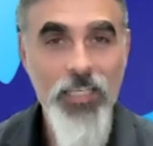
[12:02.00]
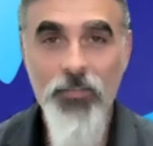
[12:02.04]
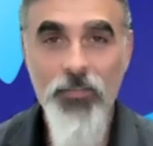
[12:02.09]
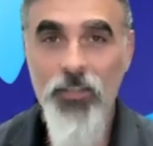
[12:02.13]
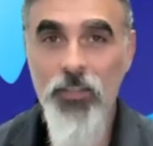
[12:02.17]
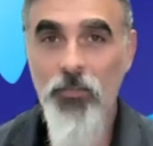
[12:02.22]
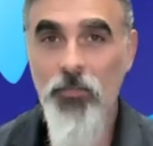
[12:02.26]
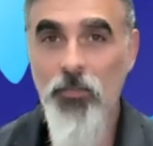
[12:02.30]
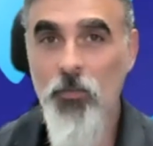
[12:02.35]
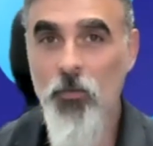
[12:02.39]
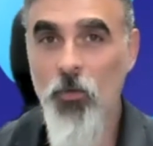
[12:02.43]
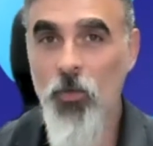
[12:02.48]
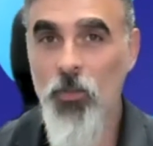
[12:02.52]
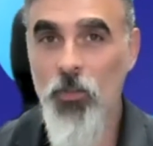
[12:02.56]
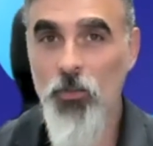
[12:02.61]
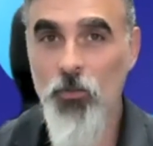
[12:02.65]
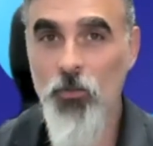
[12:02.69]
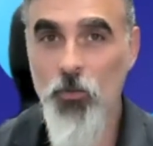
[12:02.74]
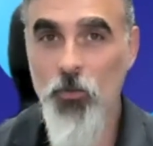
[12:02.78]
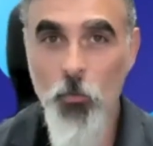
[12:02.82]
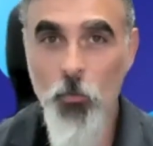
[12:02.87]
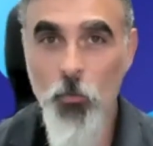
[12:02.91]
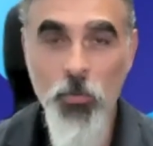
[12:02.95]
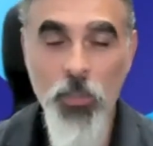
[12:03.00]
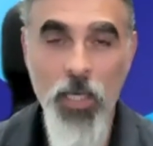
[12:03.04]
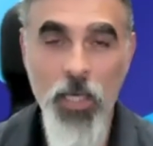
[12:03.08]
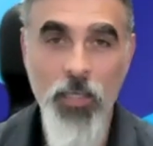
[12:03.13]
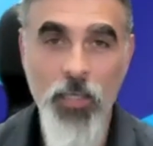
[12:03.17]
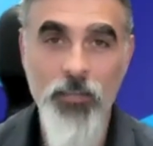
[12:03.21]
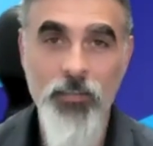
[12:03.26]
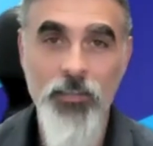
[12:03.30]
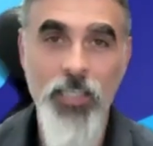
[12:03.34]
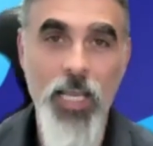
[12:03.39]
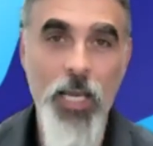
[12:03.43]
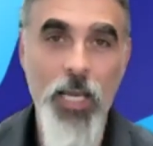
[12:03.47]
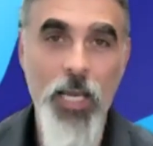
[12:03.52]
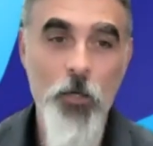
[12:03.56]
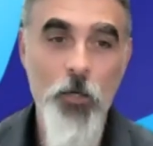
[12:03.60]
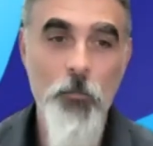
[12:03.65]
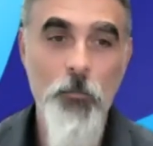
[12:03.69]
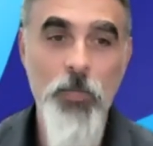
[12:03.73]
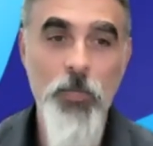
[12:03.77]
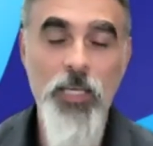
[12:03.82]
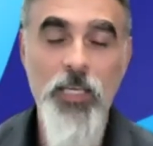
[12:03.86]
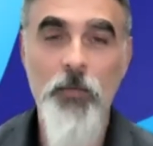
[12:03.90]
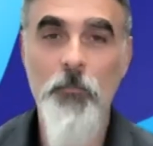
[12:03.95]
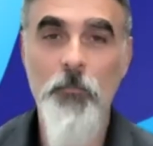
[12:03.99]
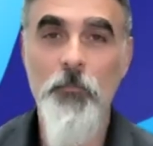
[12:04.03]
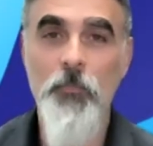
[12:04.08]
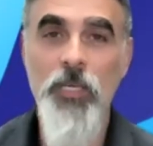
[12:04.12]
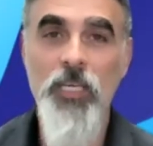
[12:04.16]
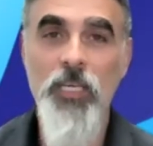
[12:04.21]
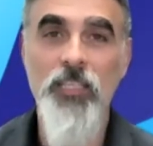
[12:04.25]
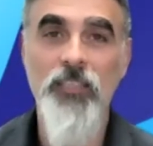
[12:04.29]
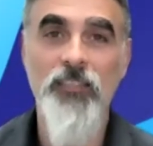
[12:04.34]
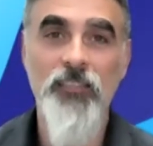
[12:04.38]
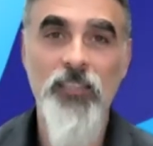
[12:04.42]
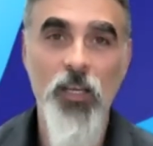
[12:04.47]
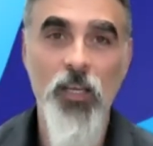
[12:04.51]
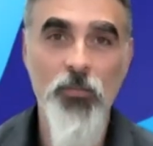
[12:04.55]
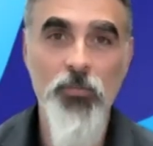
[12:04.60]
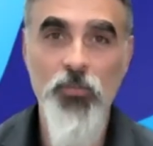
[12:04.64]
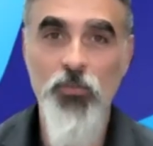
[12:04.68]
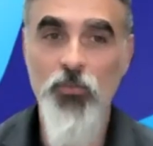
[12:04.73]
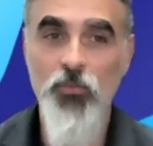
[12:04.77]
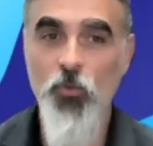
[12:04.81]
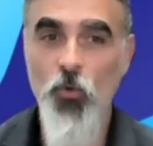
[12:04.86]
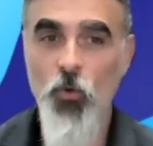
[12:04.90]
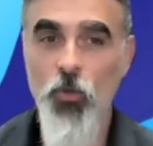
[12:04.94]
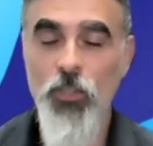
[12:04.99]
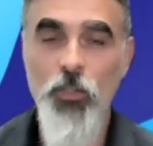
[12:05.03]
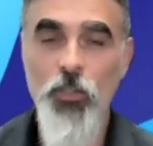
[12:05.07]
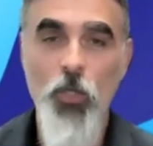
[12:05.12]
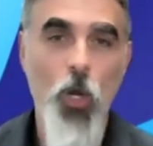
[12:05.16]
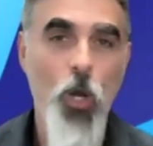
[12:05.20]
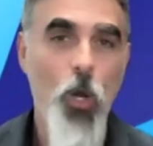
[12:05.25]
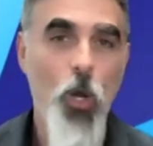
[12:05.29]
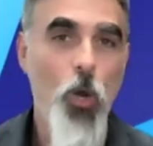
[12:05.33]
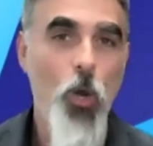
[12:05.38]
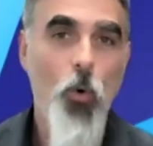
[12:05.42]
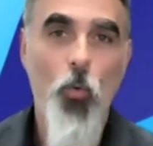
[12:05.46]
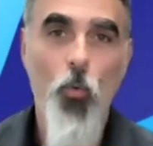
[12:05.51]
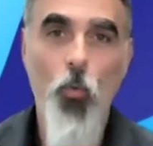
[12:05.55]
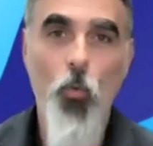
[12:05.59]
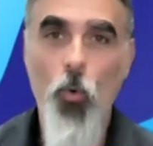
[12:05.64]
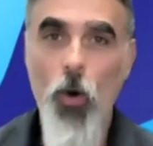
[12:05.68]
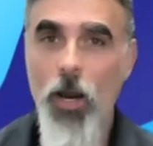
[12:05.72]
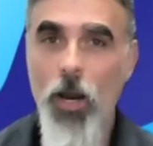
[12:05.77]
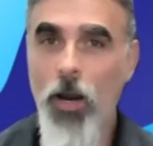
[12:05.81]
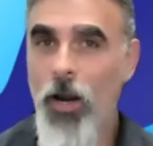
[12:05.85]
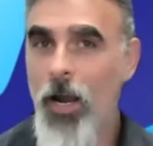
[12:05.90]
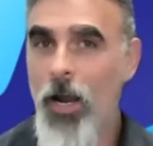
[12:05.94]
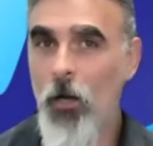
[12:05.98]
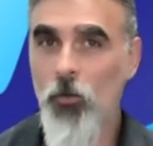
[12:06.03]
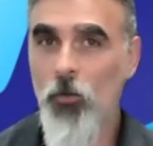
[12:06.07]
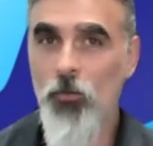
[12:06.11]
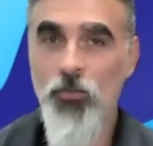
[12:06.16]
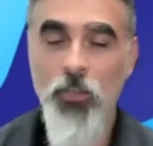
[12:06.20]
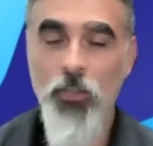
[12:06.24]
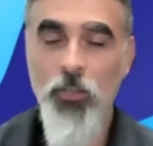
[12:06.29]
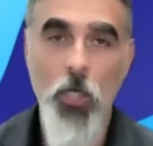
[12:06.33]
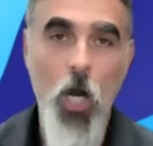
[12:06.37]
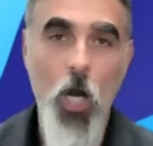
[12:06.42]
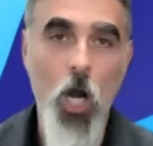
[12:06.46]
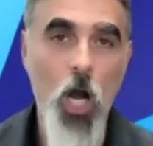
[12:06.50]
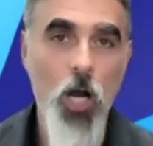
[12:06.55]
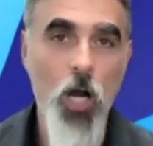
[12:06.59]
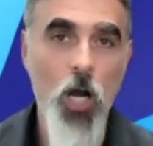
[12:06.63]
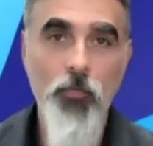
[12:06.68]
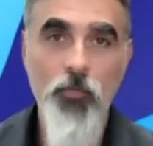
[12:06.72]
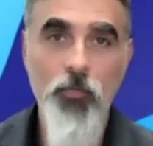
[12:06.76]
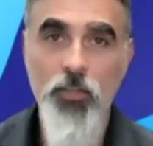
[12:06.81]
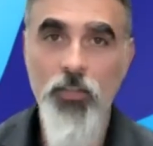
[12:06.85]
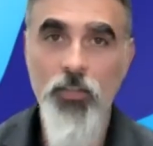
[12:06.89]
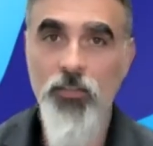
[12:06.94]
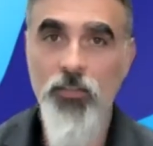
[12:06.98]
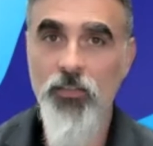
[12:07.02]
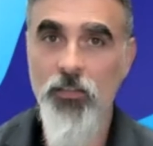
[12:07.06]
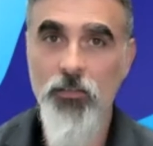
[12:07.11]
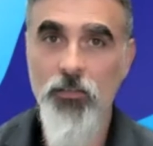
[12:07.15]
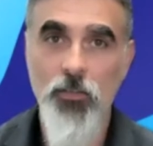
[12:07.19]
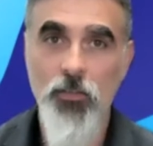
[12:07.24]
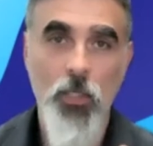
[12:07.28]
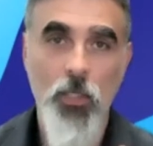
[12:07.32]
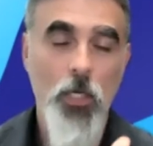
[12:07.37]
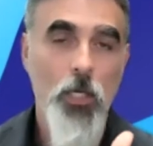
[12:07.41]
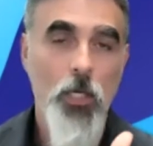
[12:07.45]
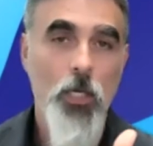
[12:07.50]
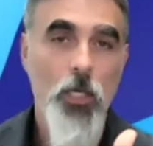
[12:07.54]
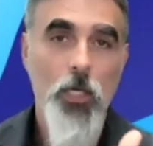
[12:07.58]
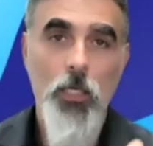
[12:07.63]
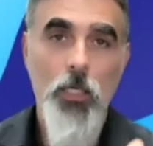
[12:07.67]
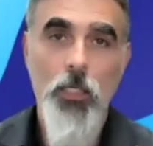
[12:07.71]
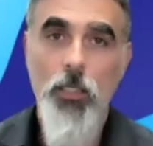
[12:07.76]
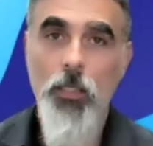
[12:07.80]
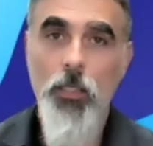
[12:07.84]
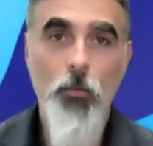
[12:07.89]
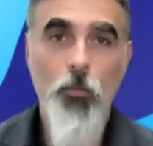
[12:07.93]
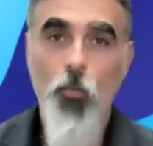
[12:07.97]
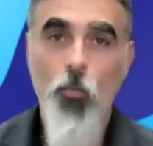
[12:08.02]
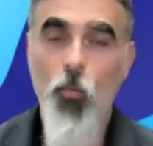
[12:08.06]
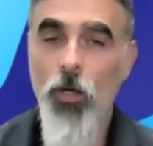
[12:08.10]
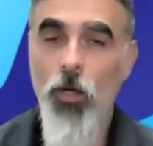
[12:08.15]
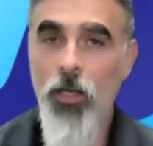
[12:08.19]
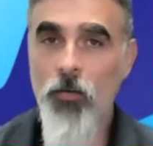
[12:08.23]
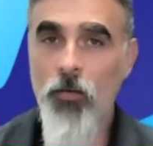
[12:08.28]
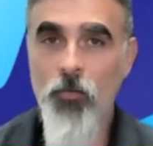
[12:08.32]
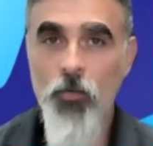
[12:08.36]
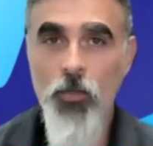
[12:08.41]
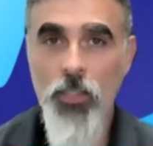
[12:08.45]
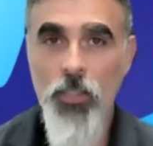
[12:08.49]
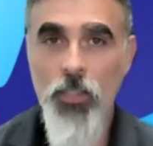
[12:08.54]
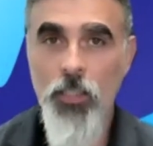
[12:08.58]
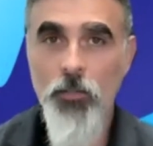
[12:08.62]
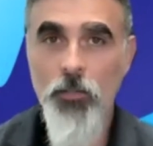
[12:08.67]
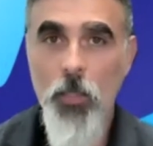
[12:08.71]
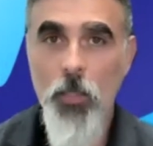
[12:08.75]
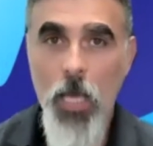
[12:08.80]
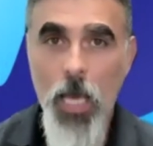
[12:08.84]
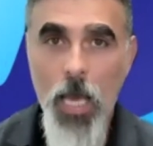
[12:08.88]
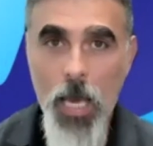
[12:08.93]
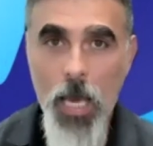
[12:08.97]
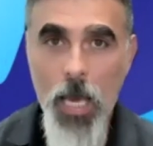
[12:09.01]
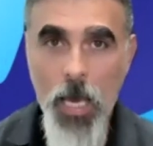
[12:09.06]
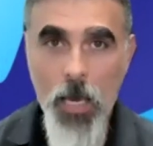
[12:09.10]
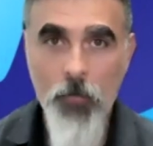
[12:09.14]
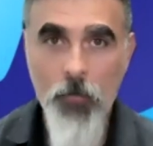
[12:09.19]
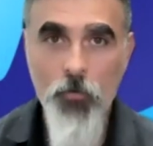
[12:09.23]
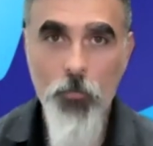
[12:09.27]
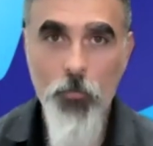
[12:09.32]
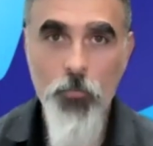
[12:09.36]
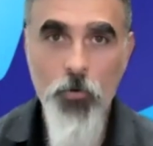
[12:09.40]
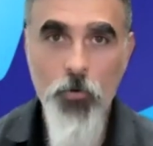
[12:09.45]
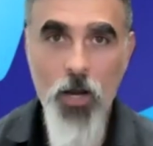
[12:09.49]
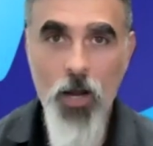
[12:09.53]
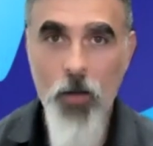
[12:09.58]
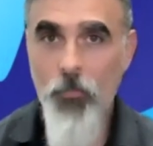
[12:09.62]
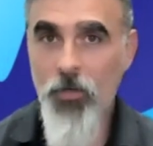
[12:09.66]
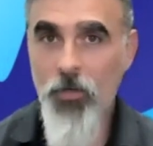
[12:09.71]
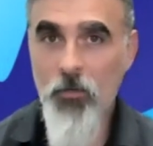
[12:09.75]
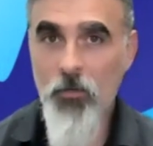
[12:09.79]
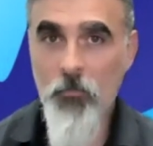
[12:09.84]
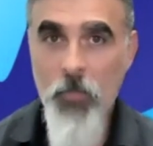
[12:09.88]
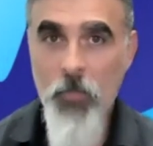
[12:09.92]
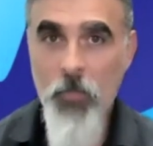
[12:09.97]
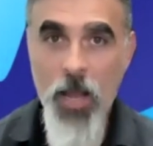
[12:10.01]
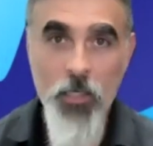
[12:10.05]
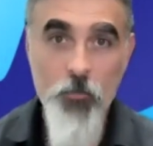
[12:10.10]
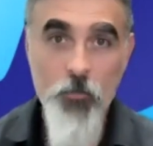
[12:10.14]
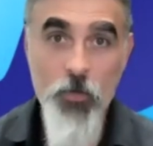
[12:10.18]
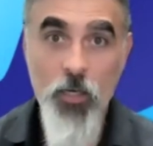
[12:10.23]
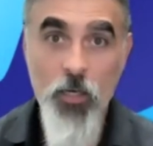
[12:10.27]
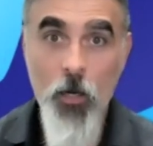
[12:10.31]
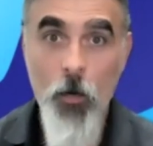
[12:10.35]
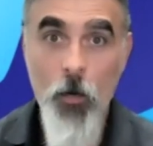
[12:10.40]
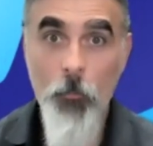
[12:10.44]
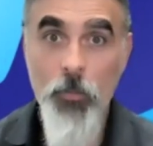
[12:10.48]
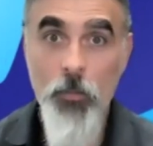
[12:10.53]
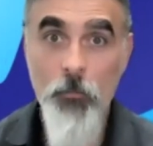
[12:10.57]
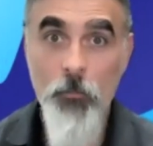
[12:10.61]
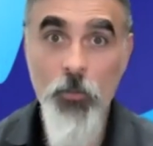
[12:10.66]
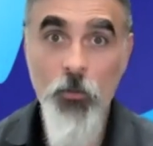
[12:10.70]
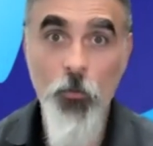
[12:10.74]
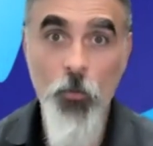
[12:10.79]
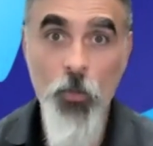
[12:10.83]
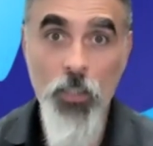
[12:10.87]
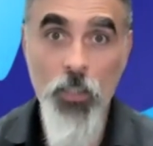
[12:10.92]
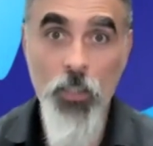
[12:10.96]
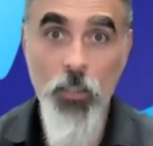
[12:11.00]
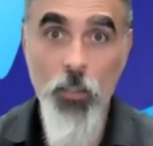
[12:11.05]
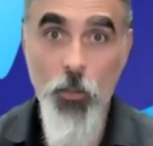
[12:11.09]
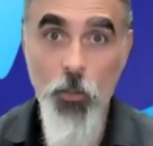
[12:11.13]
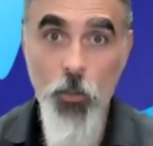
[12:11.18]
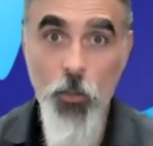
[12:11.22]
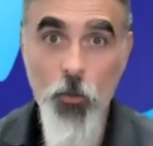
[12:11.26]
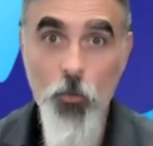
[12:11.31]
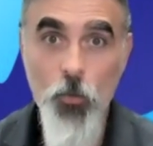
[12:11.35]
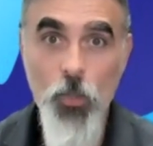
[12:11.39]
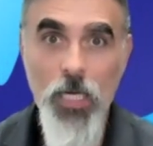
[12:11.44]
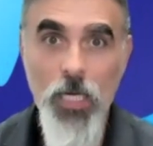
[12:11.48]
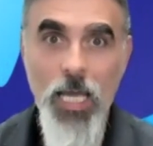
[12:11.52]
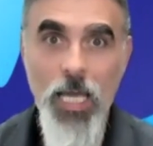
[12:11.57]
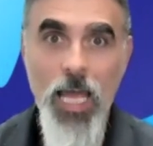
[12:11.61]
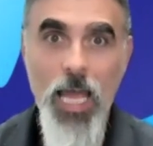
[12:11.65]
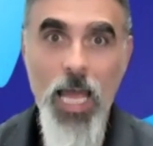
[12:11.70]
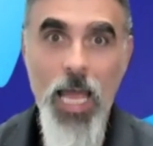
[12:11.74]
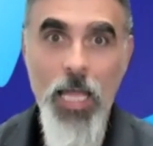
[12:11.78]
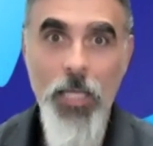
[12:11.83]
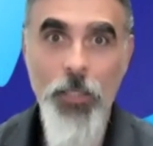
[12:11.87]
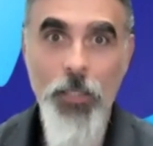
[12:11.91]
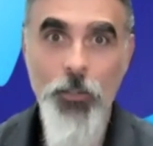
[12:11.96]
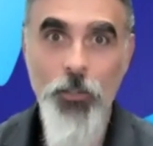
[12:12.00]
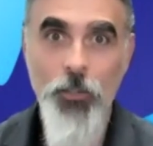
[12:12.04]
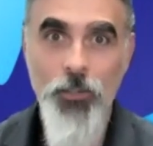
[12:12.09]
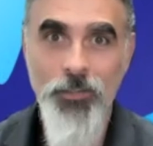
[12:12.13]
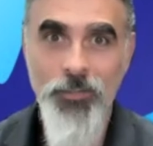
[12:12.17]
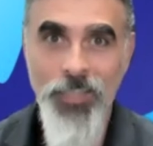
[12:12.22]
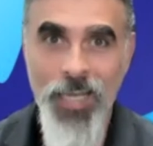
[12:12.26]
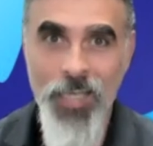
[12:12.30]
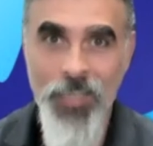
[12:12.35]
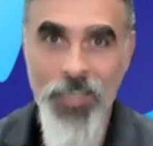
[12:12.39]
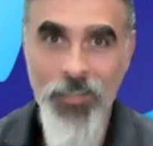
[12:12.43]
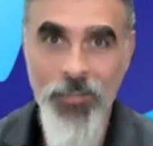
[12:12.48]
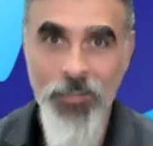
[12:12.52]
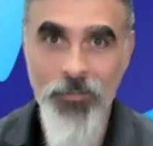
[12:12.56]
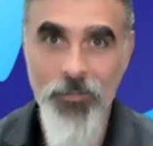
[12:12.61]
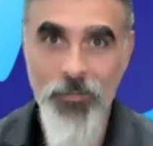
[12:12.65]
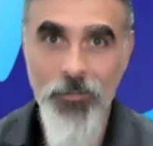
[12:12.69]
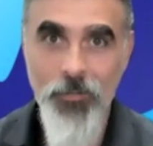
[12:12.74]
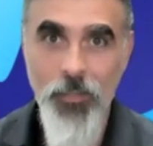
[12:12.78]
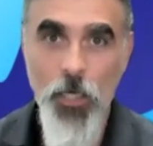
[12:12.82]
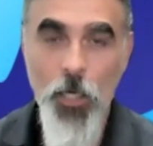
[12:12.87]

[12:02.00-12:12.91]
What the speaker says: Even if you own a duplex, an Airbnb, self-storage, warehousing, offices, whatever it is, have a property management company between you and your tenants.